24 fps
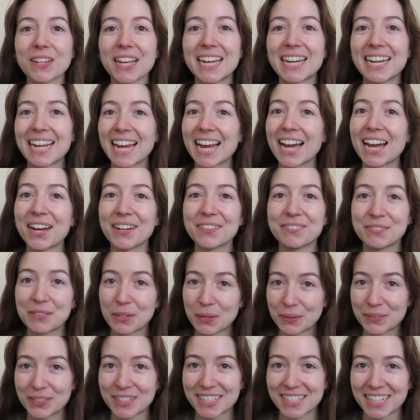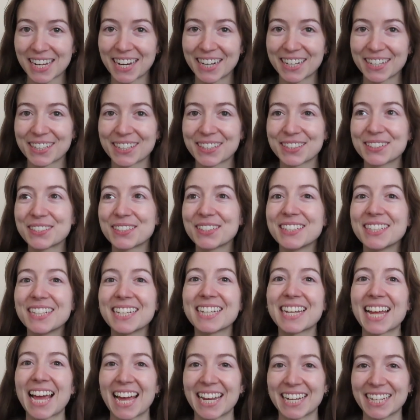and I have no desire to
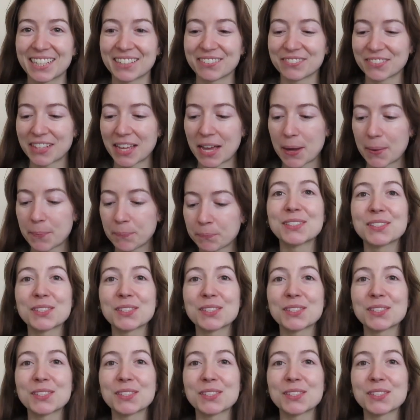knit any of them.